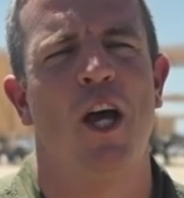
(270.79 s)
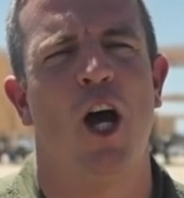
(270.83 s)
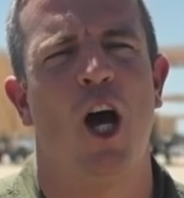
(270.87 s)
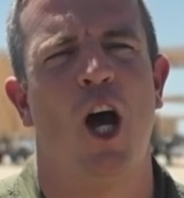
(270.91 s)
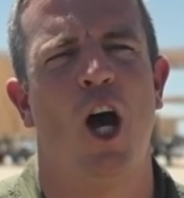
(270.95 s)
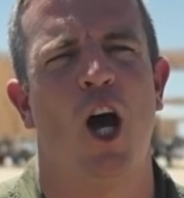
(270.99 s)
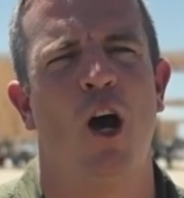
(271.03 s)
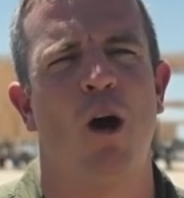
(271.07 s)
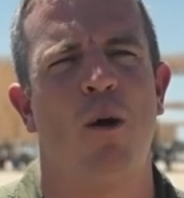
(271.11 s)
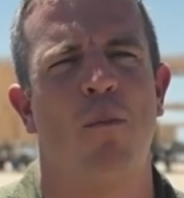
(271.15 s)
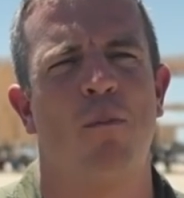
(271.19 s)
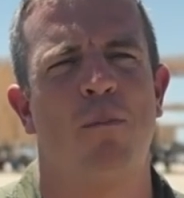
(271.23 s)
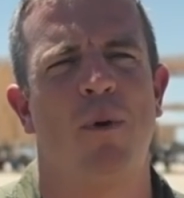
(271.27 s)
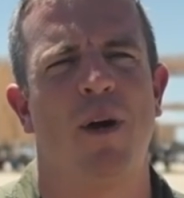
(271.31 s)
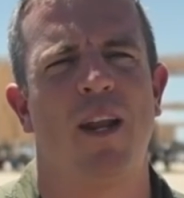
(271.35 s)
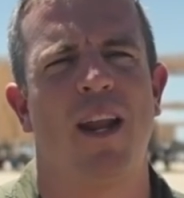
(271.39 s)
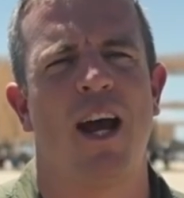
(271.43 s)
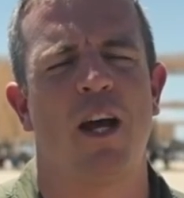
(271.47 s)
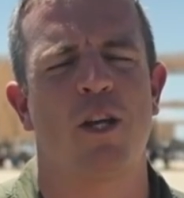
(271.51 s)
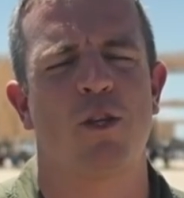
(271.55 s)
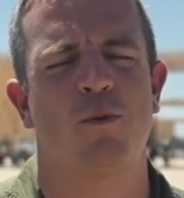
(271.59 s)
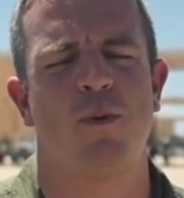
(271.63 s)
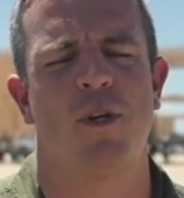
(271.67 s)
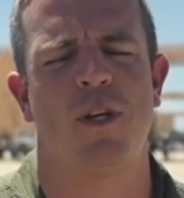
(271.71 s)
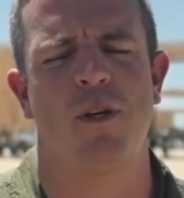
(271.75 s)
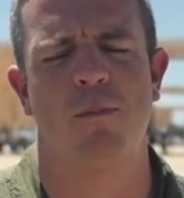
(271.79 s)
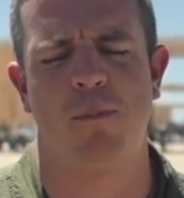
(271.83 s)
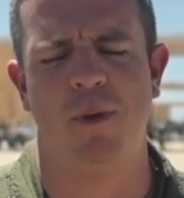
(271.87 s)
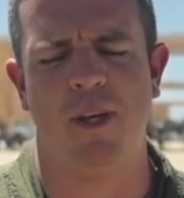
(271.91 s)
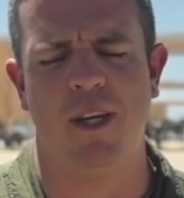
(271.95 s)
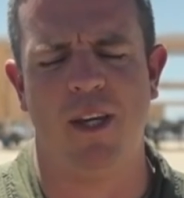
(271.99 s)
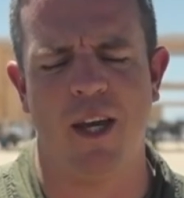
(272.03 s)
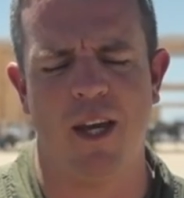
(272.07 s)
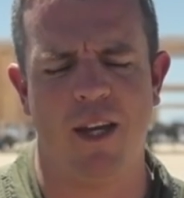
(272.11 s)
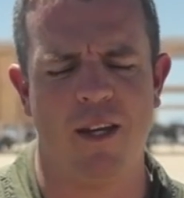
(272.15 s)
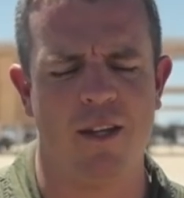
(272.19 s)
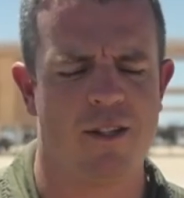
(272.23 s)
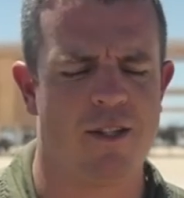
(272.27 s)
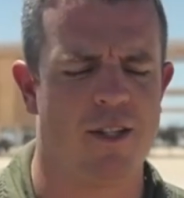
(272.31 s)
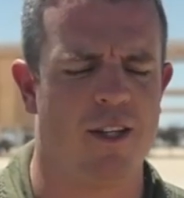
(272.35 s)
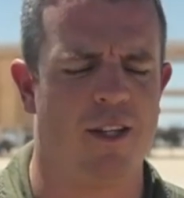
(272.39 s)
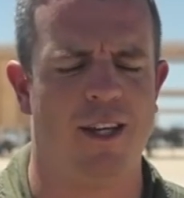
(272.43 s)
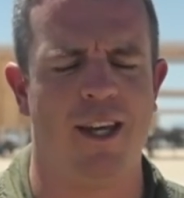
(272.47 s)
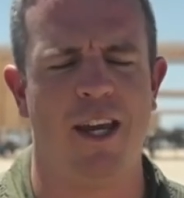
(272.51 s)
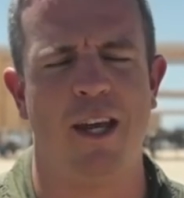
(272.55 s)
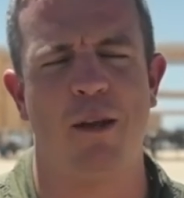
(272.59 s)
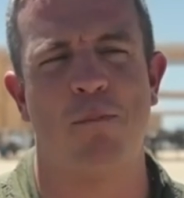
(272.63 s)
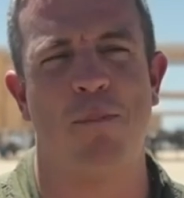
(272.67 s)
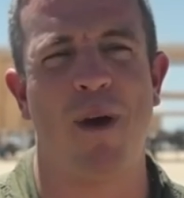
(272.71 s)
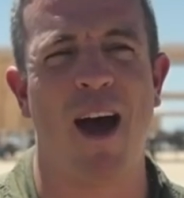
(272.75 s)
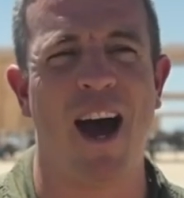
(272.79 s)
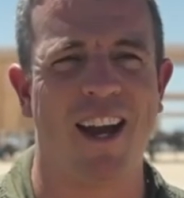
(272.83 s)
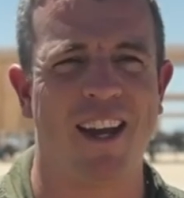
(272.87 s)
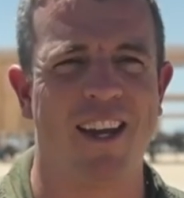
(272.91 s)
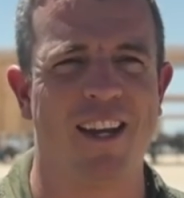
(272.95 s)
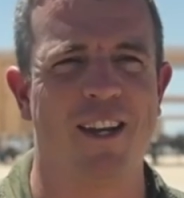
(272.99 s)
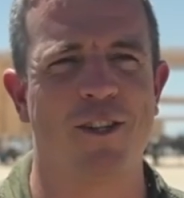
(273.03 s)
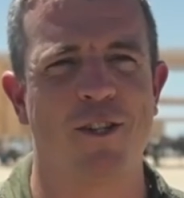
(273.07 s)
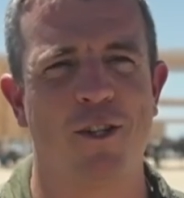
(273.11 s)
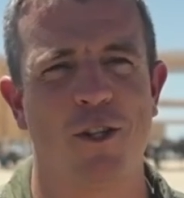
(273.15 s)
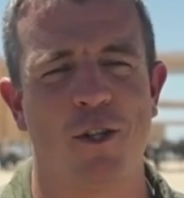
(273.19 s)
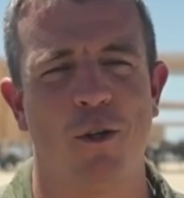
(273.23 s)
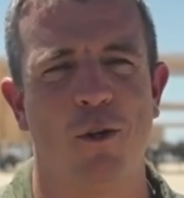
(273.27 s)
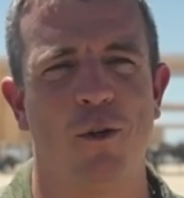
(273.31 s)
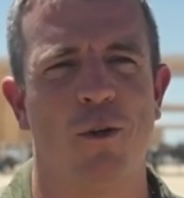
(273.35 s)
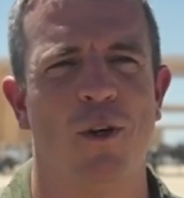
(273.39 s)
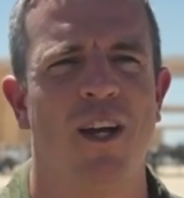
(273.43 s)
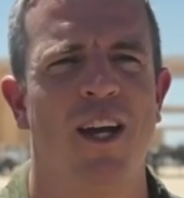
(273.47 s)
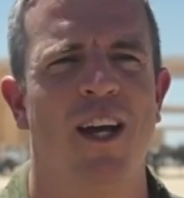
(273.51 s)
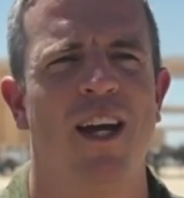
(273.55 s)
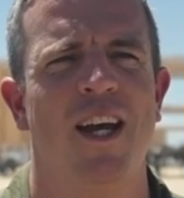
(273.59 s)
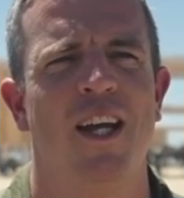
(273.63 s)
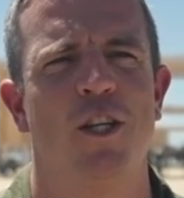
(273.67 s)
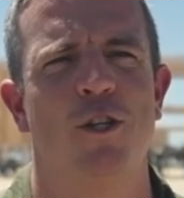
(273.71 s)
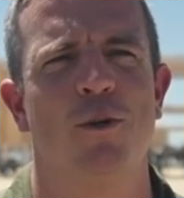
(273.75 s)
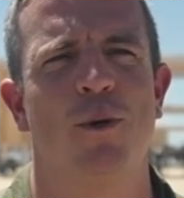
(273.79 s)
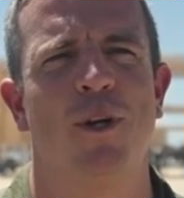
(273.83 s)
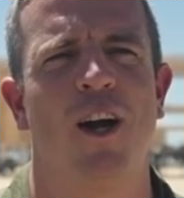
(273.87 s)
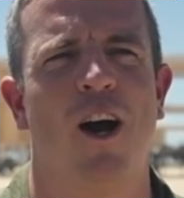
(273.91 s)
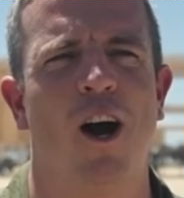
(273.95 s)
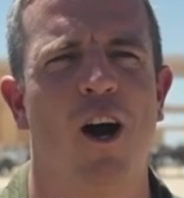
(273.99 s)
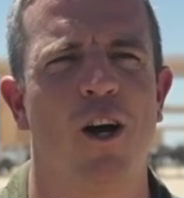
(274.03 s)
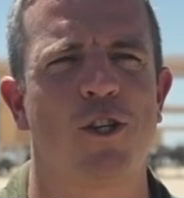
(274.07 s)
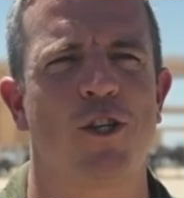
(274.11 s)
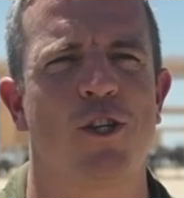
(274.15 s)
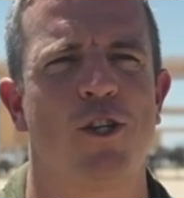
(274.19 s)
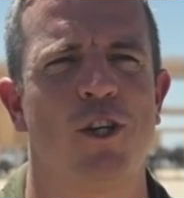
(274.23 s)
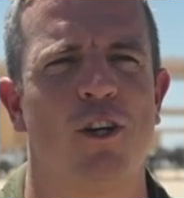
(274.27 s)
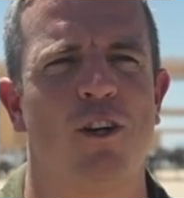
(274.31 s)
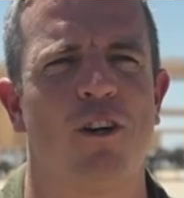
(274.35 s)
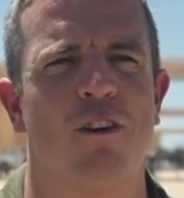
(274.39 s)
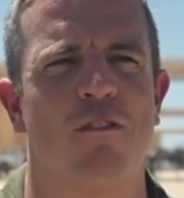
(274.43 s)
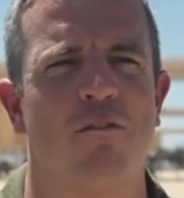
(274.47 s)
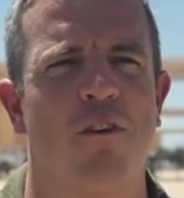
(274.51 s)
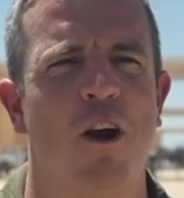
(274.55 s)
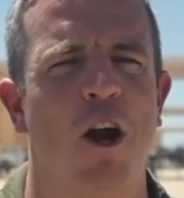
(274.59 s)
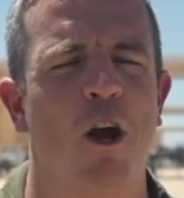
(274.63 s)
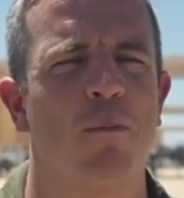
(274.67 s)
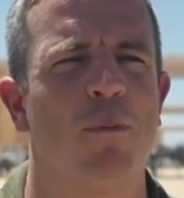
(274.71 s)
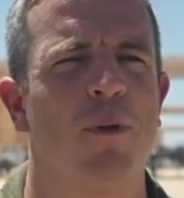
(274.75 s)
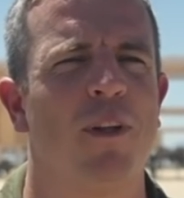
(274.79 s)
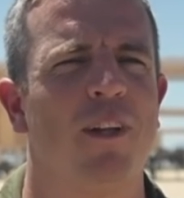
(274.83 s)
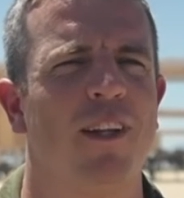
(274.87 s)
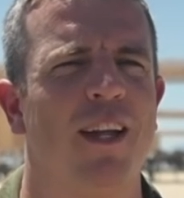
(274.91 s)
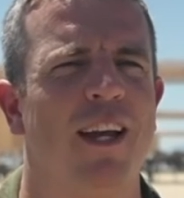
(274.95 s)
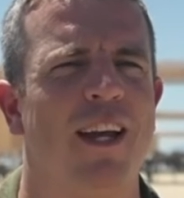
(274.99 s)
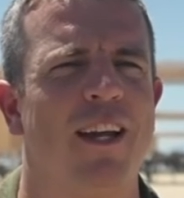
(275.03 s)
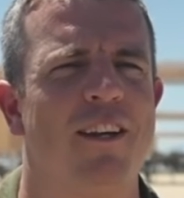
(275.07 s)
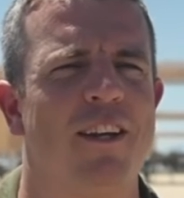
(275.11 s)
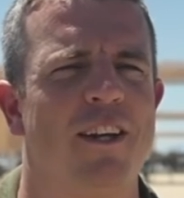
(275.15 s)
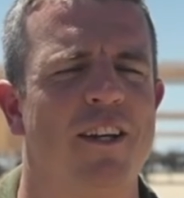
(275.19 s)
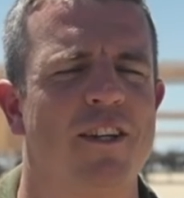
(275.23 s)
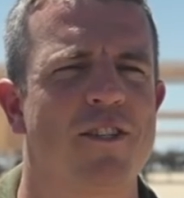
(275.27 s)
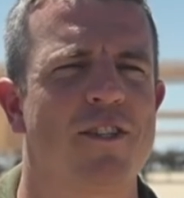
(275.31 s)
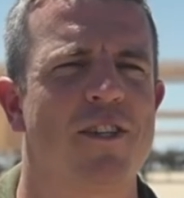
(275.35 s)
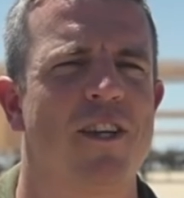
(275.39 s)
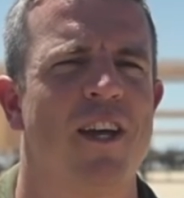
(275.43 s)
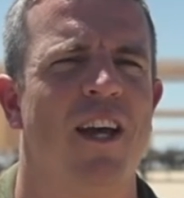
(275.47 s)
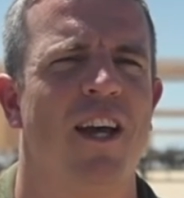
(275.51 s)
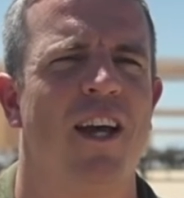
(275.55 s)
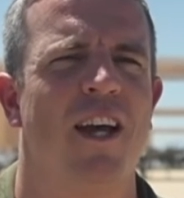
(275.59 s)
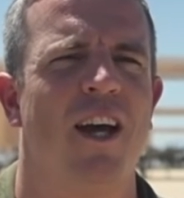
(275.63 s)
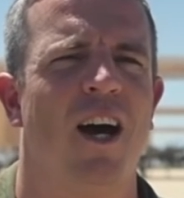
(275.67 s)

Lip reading: But as we begin to get back into doing austere environment landings,